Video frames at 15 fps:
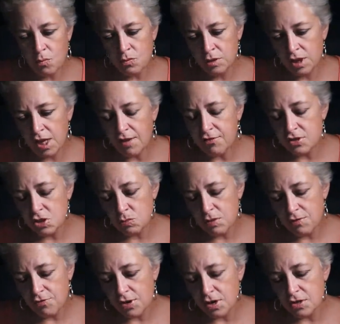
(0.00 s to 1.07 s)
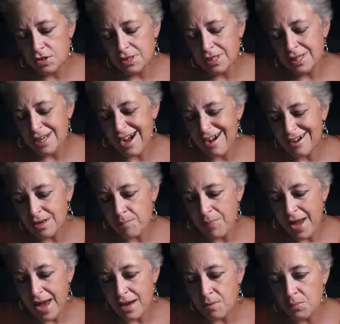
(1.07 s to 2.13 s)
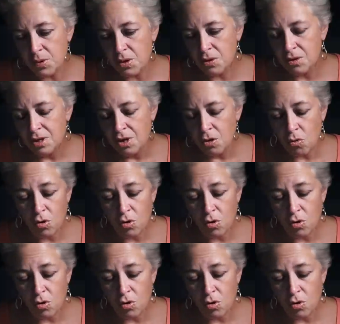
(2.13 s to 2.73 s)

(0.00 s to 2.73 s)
Lovers reversed, not compatible